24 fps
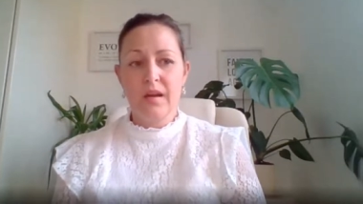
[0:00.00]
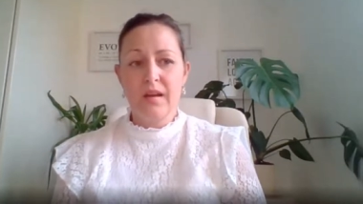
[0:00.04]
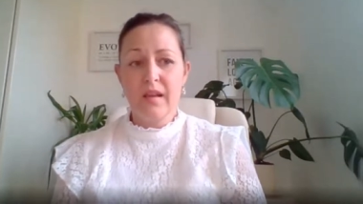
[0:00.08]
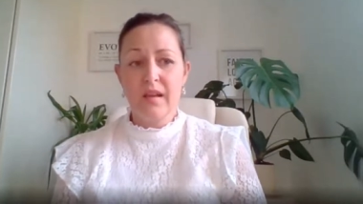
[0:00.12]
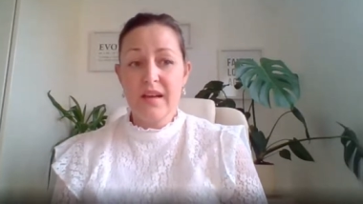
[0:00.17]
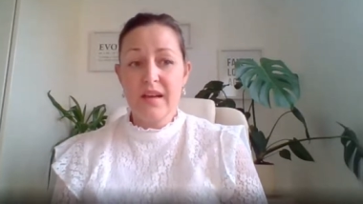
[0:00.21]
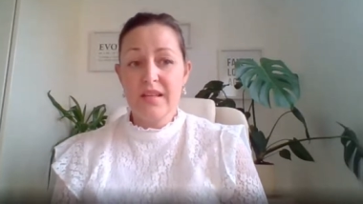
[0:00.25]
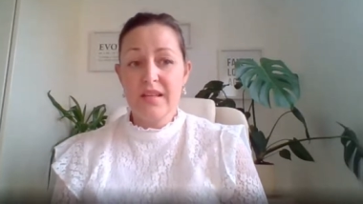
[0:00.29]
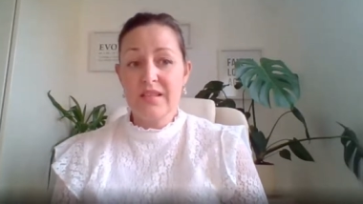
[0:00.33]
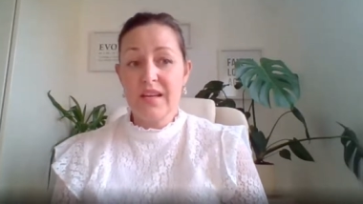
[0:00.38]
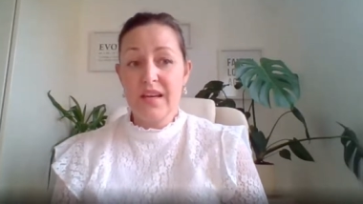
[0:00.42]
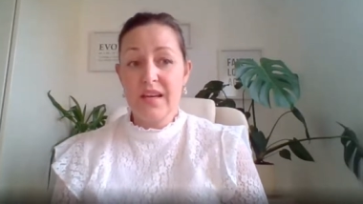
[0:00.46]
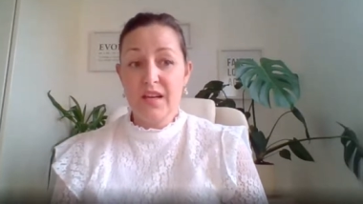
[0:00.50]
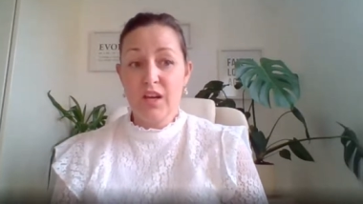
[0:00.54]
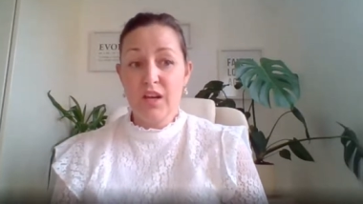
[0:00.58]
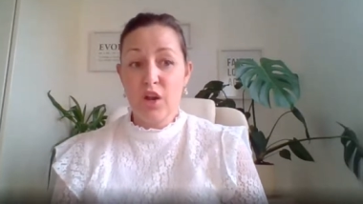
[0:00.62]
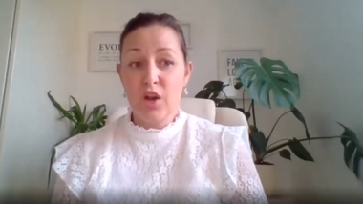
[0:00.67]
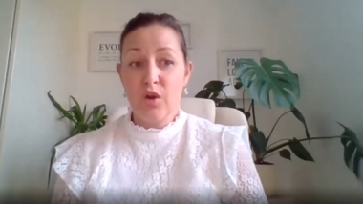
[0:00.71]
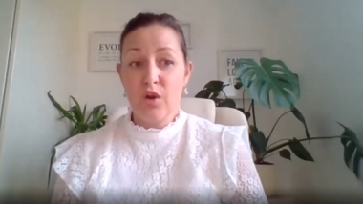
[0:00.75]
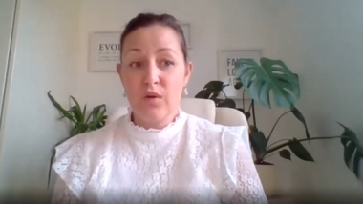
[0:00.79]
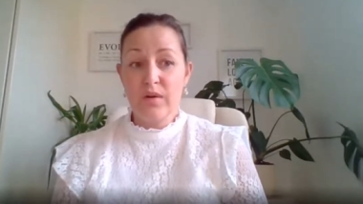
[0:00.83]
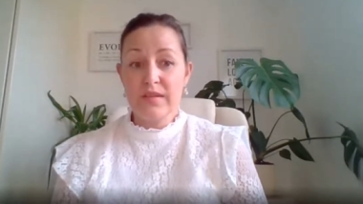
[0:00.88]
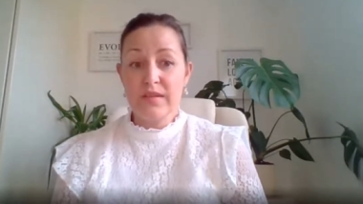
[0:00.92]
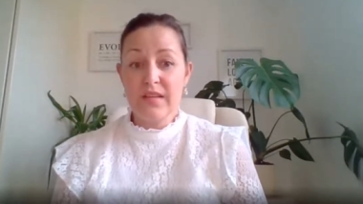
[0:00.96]
Now that's taken
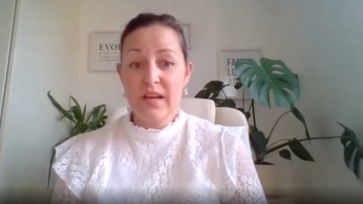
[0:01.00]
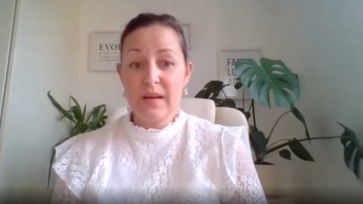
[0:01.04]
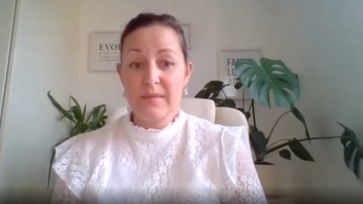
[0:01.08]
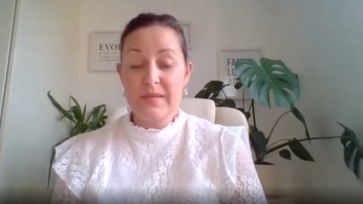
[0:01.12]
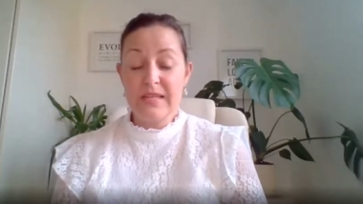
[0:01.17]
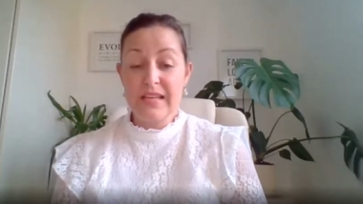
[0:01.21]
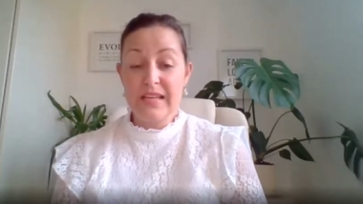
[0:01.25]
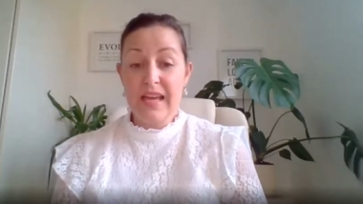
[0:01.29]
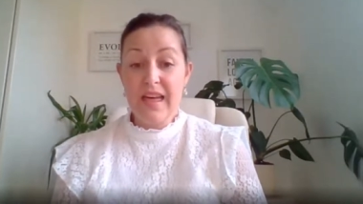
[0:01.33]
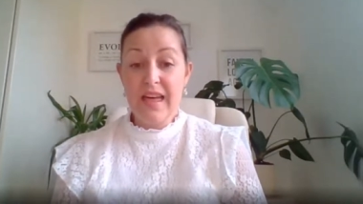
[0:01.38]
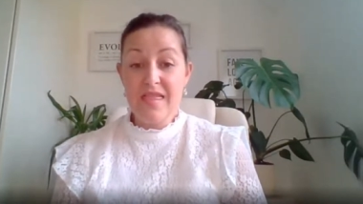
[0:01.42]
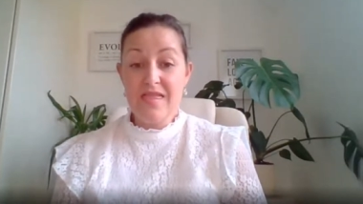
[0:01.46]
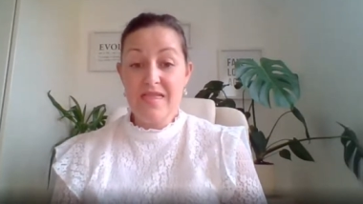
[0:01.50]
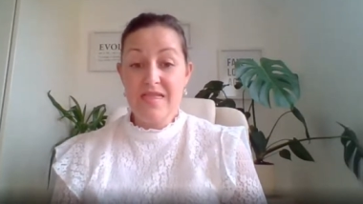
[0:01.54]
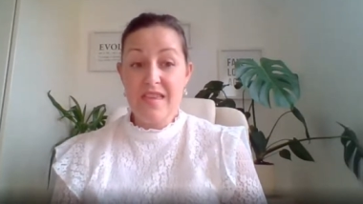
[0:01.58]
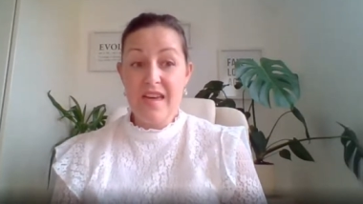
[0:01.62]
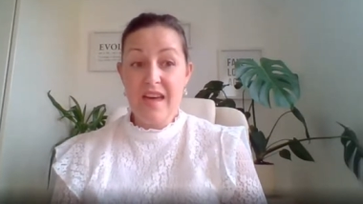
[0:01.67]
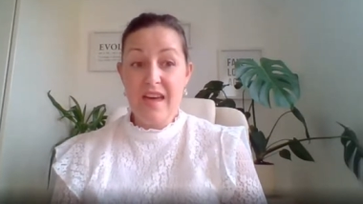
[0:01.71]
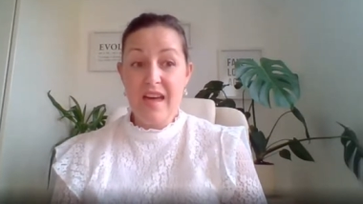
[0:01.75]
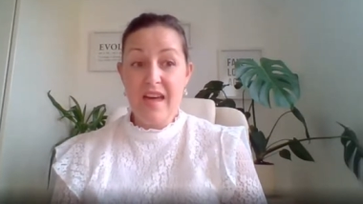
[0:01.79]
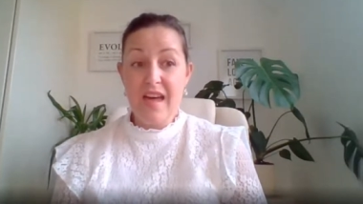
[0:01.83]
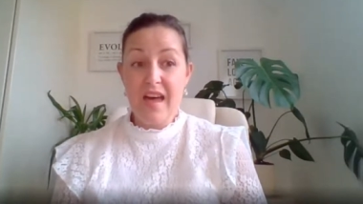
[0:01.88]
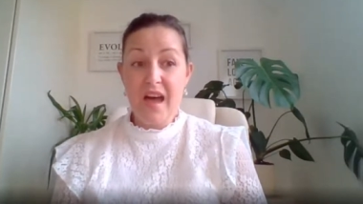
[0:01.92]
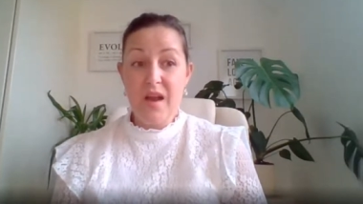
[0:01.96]
a long time to get
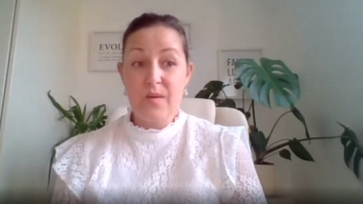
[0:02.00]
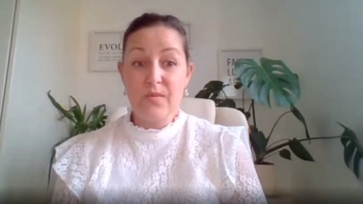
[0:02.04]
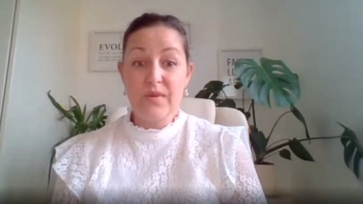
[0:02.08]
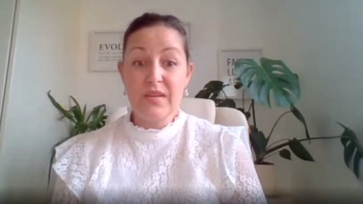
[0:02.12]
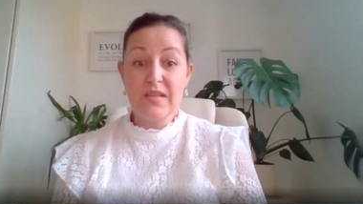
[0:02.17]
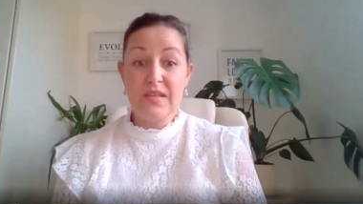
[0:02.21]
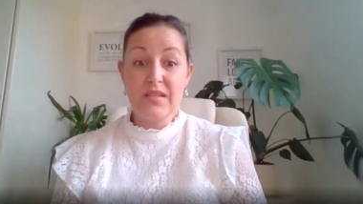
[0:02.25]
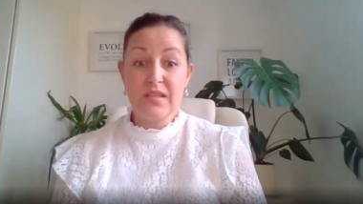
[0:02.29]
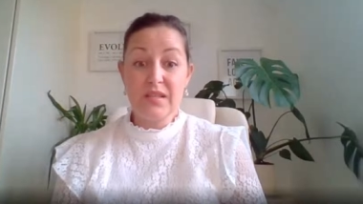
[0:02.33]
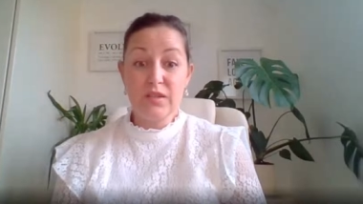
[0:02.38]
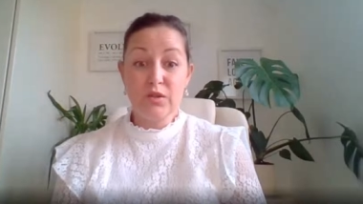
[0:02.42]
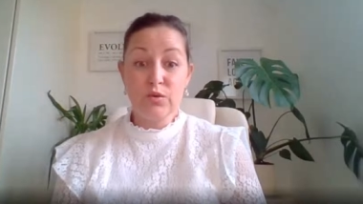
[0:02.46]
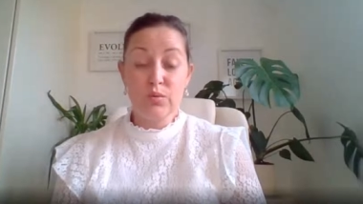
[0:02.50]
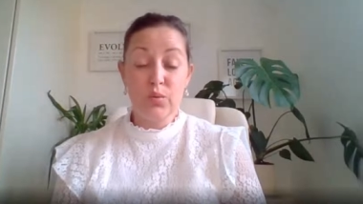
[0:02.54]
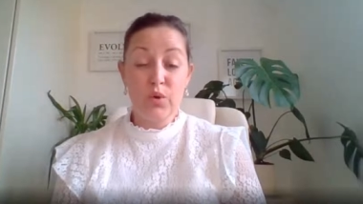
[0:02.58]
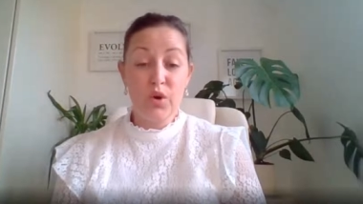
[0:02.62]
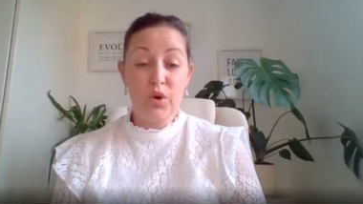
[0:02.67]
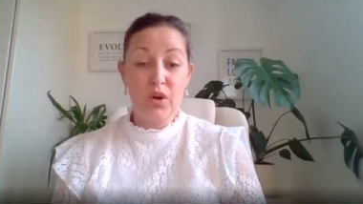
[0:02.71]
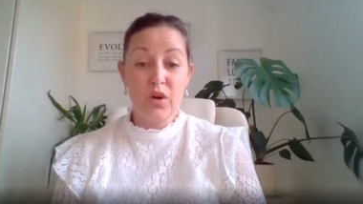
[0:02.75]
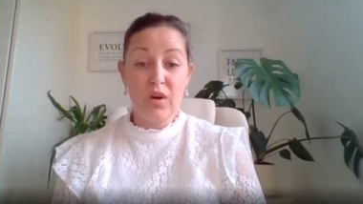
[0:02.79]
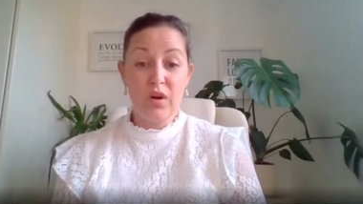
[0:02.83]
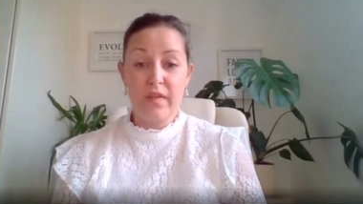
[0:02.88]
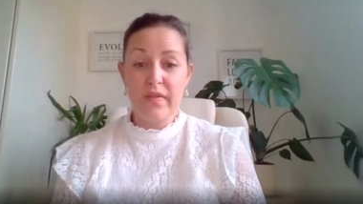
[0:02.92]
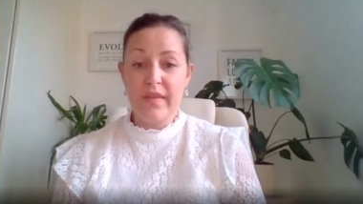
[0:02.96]
there, and we still
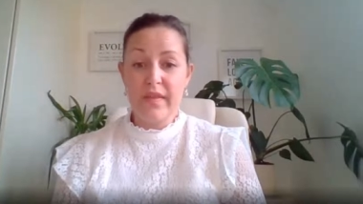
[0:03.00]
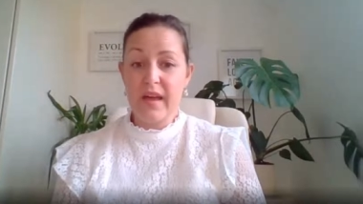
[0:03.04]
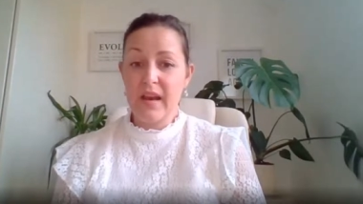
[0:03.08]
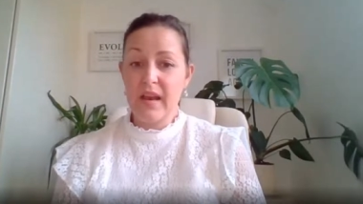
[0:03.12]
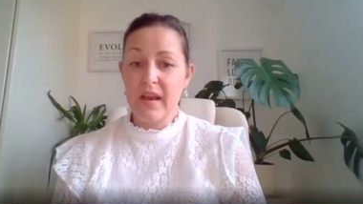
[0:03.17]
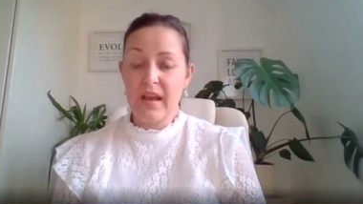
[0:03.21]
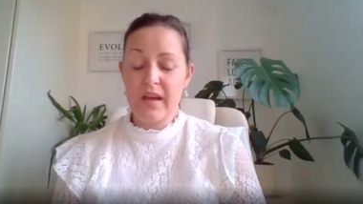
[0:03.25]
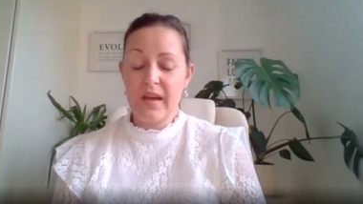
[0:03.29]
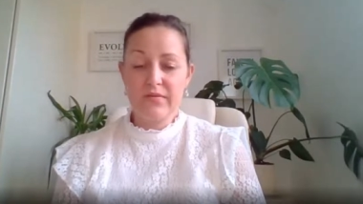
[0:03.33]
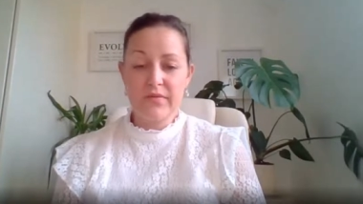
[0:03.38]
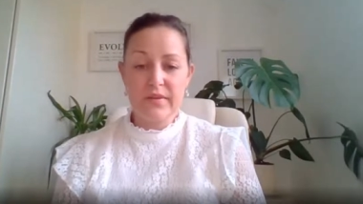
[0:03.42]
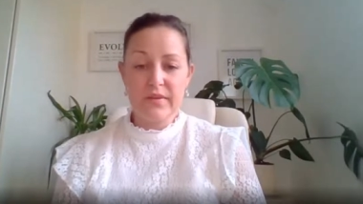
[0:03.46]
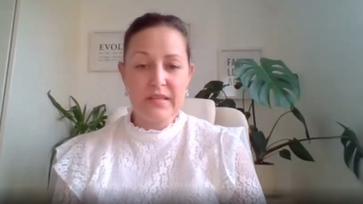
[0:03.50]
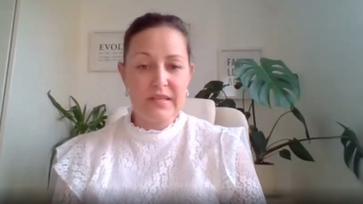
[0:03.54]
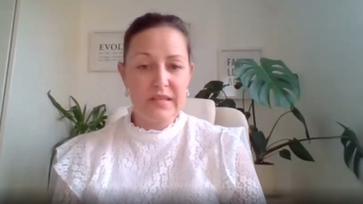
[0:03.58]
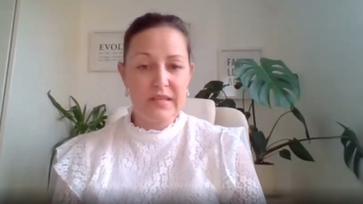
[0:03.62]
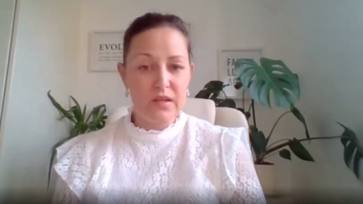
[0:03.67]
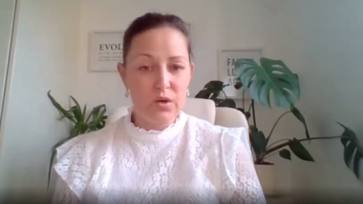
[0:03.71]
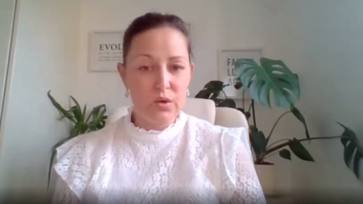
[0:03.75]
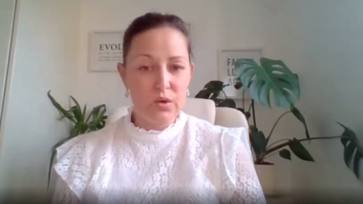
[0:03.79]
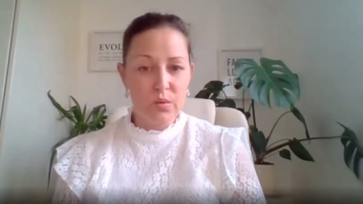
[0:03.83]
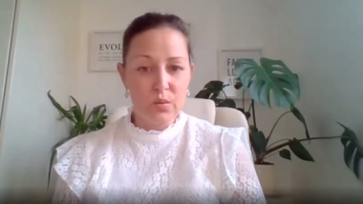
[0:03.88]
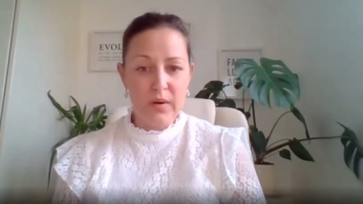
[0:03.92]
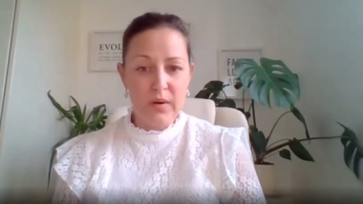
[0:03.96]
work on that every
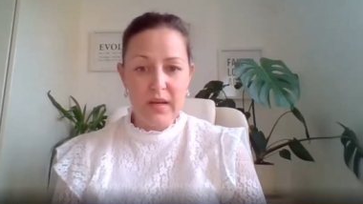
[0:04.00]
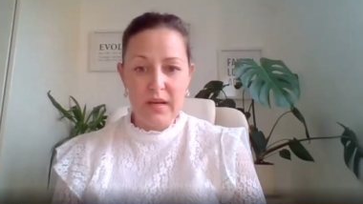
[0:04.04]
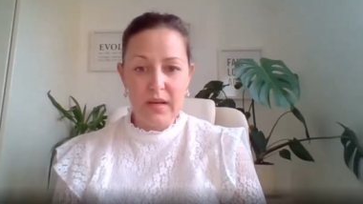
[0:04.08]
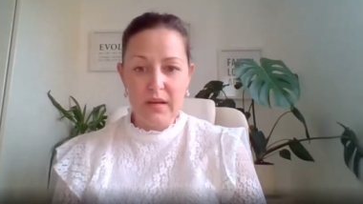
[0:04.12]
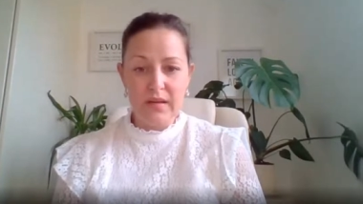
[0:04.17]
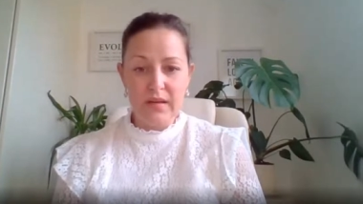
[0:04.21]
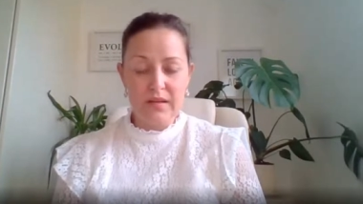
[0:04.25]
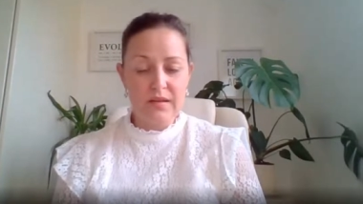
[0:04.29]
single week.